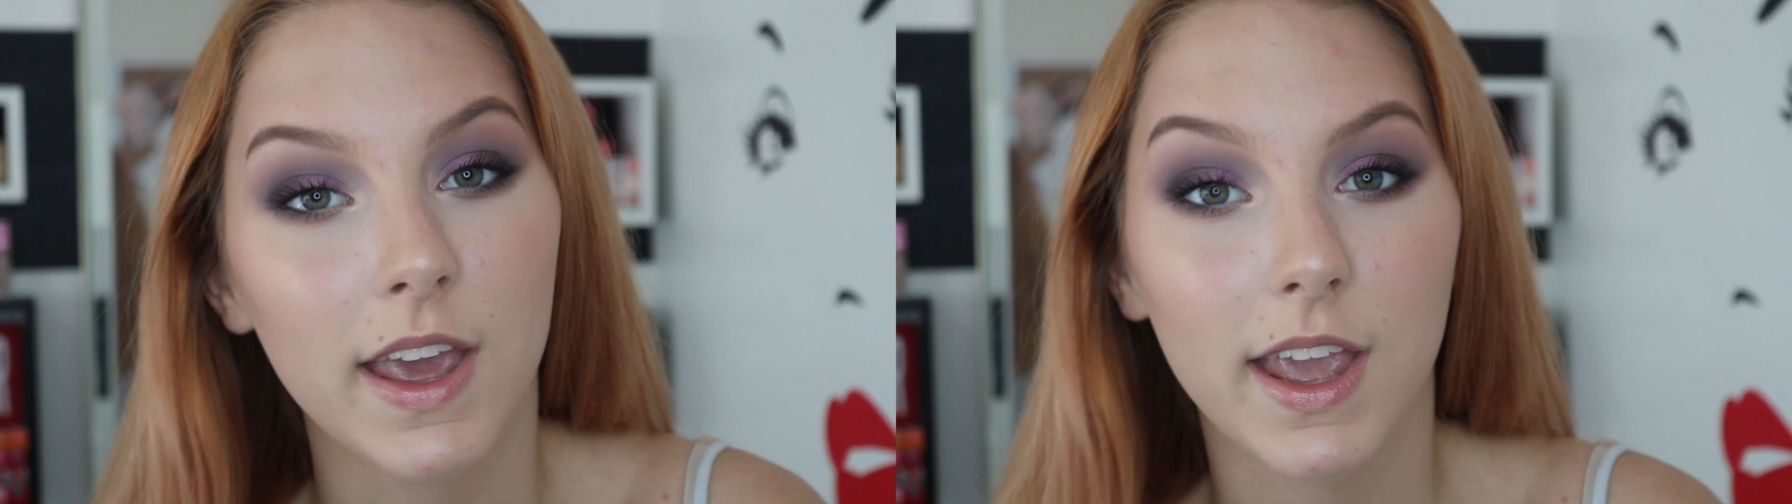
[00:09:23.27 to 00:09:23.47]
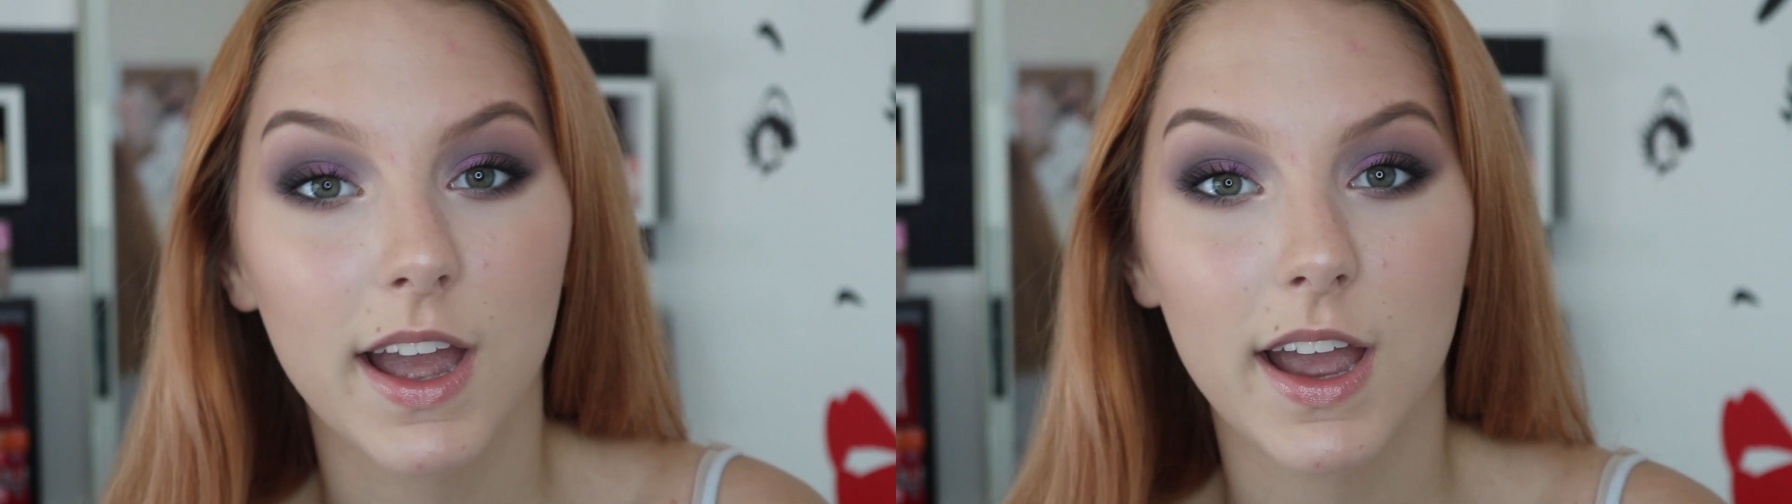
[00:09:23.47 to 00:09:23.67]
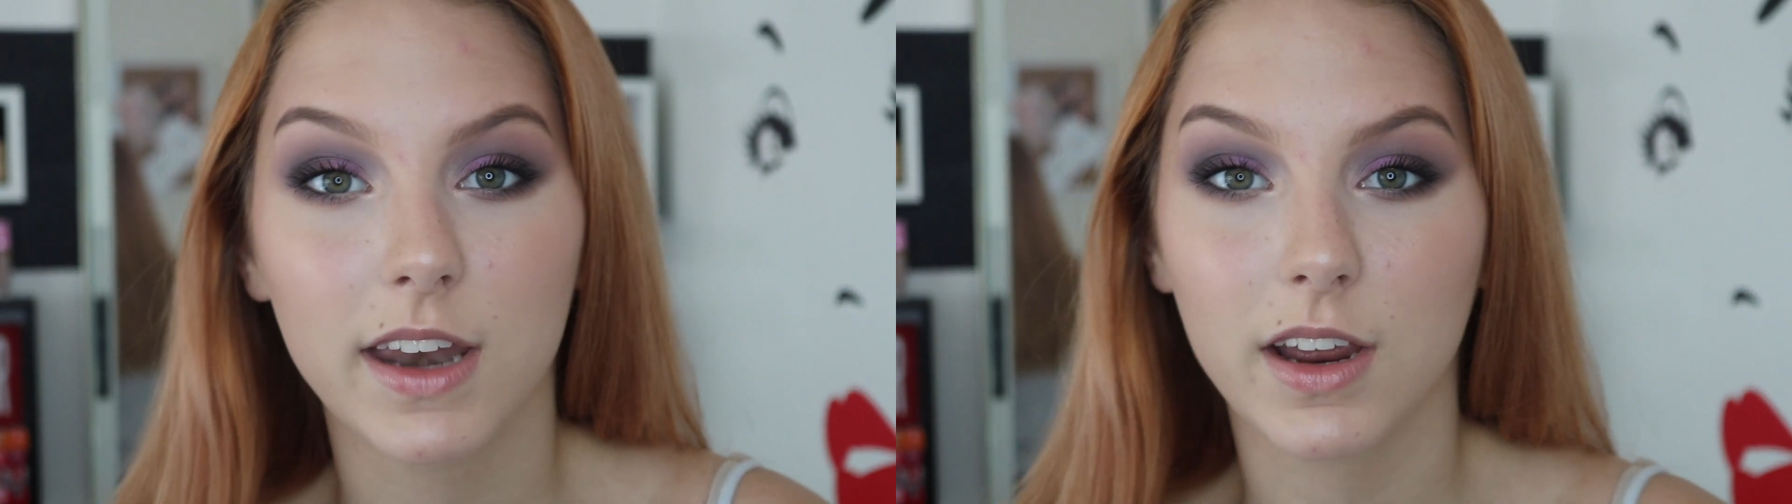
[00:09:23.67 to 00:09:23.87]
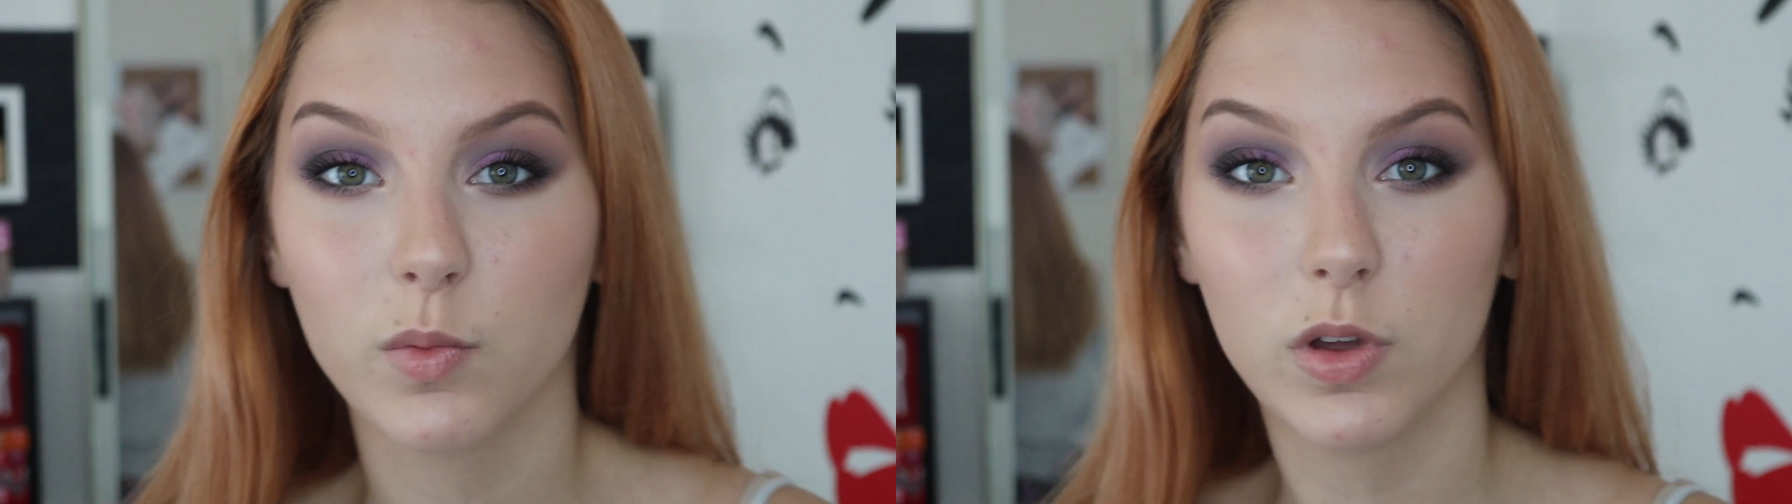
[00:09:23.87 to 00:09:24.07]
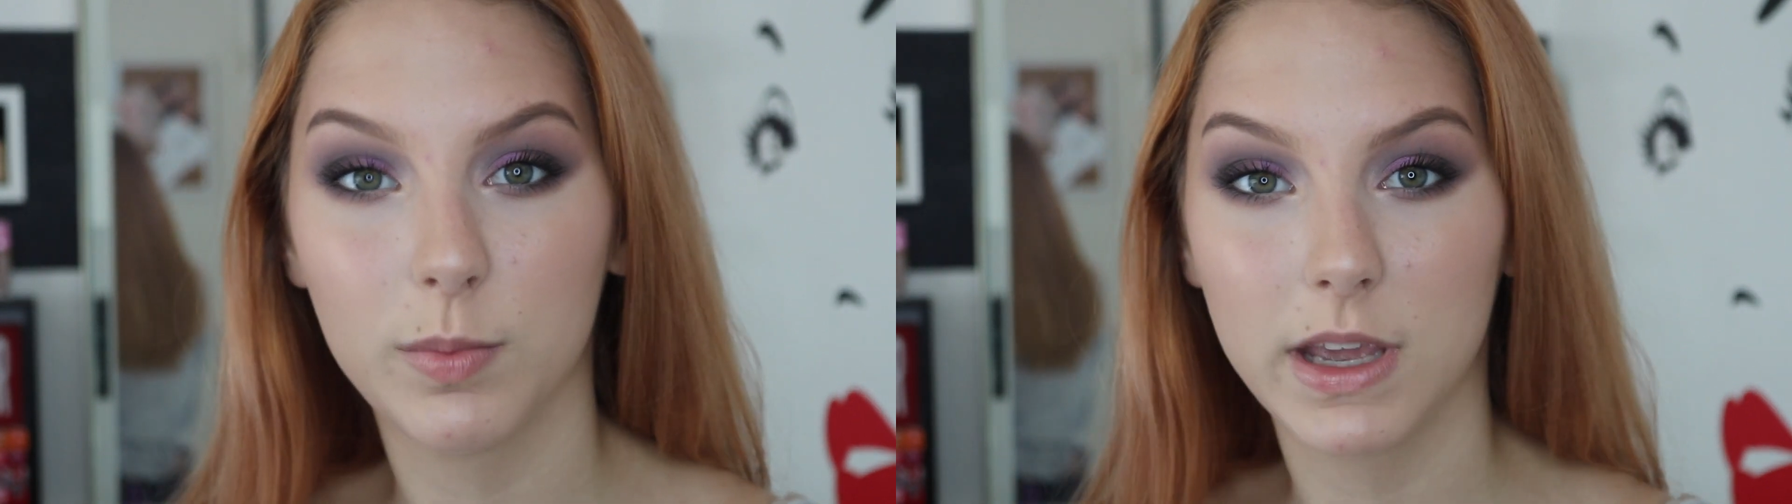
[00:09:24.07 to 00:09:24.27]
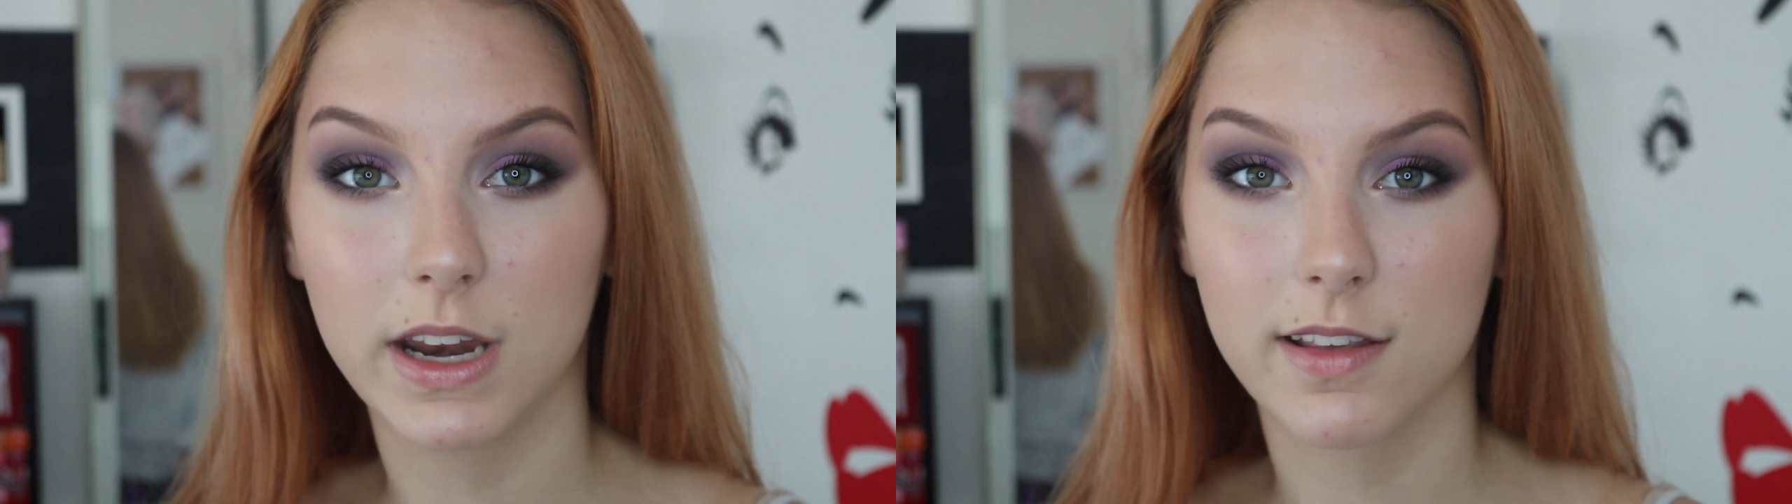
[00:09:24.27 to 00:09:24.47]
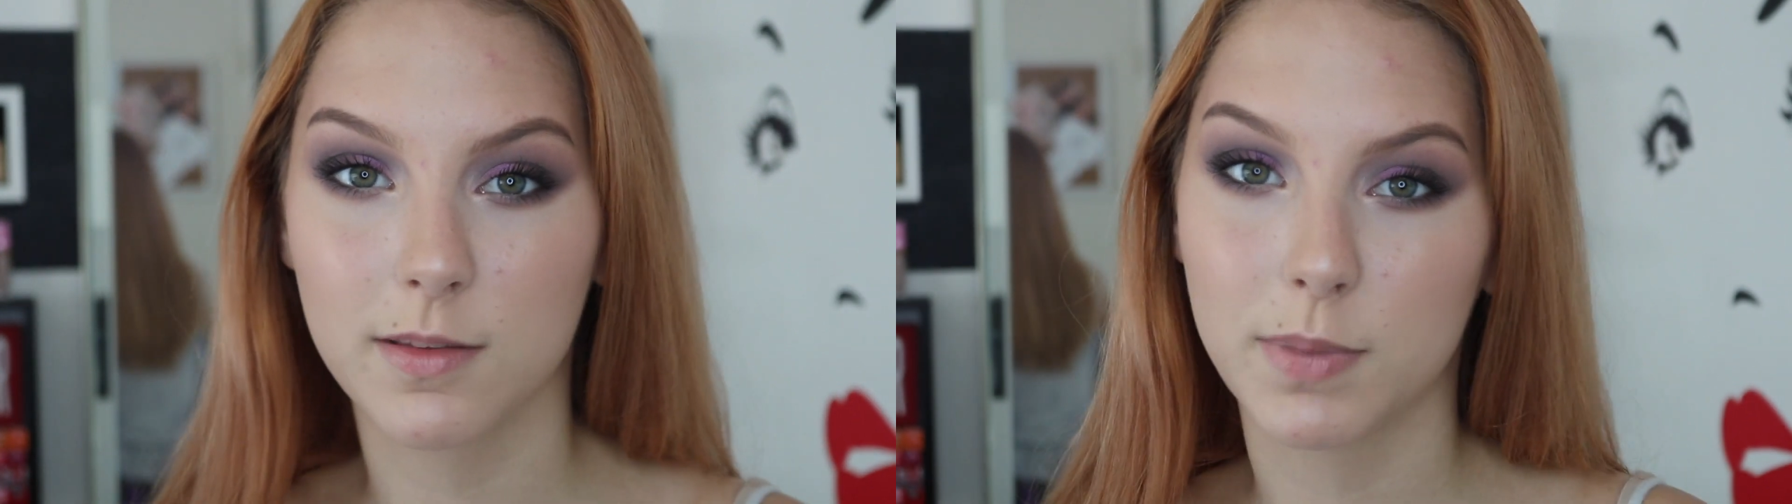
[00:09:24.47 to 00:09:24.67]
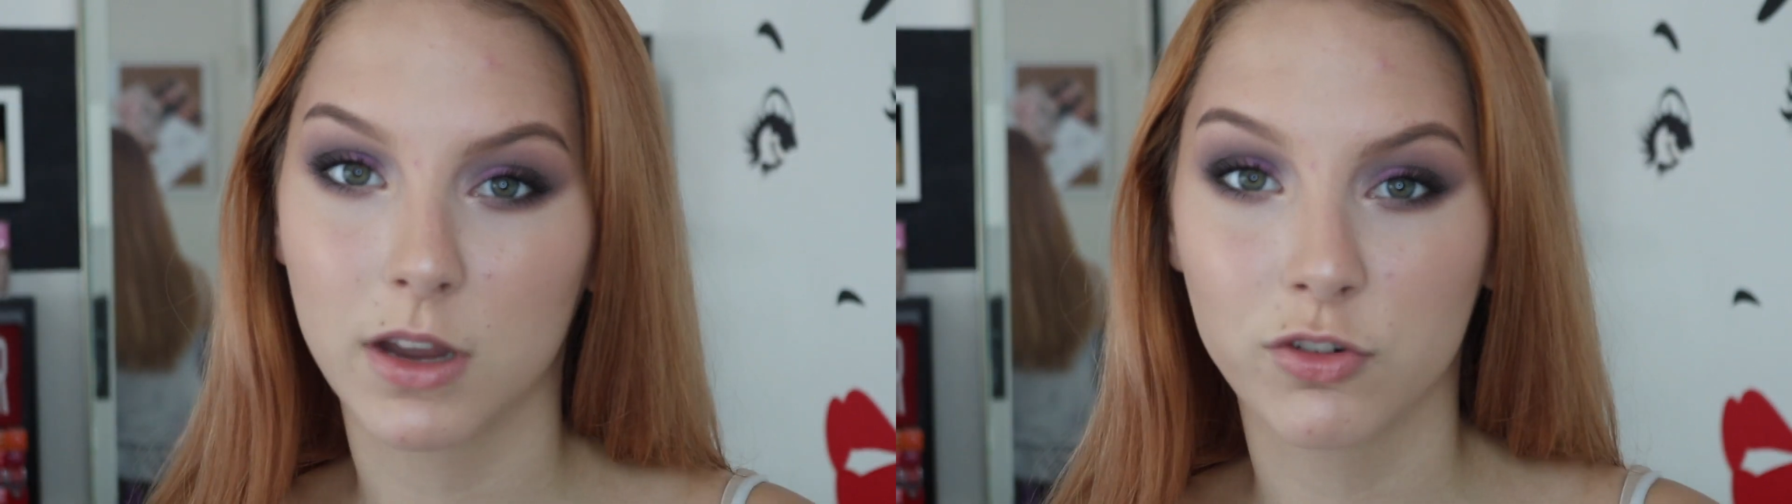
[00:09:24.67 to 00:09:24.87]
and I will be getting
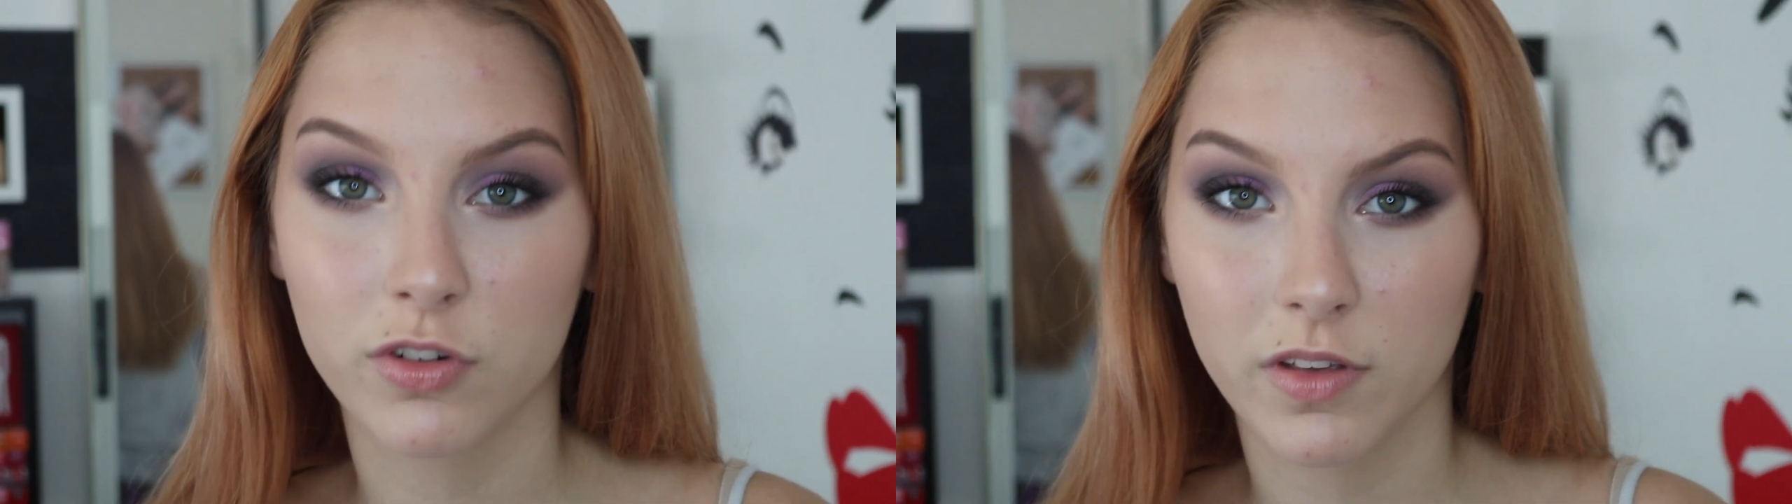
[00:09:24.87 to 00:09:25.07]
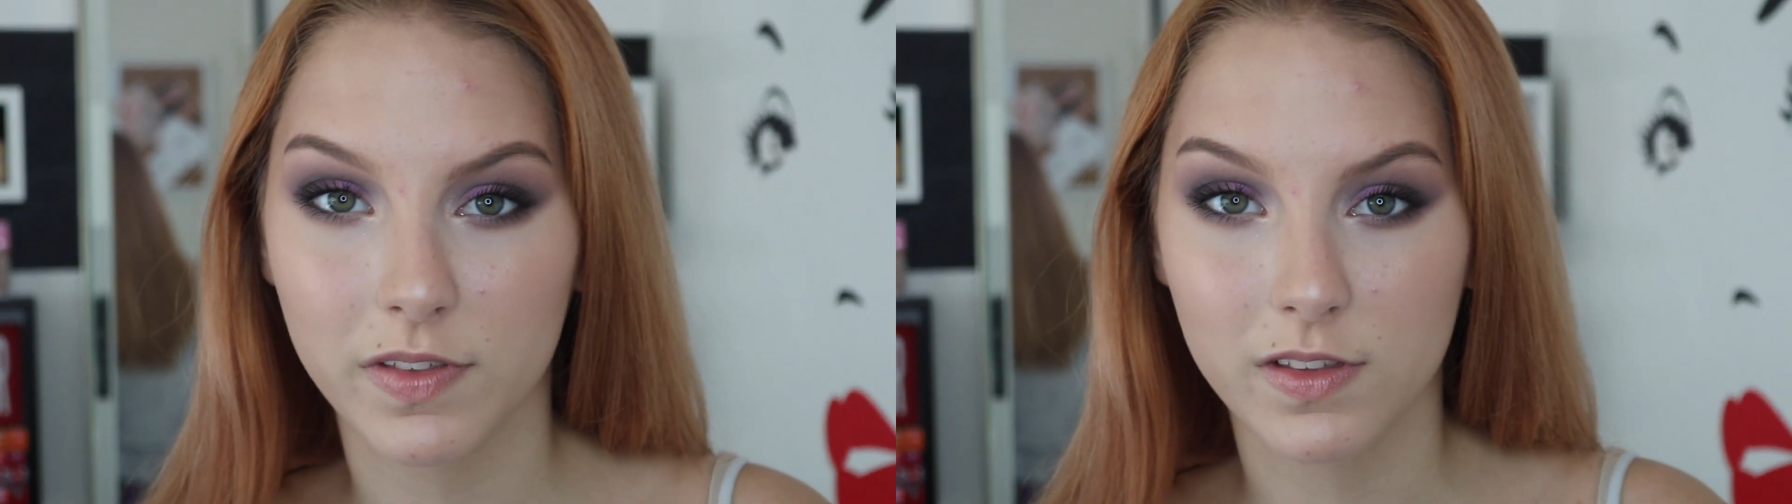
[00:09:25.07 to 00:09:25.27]
some pictures of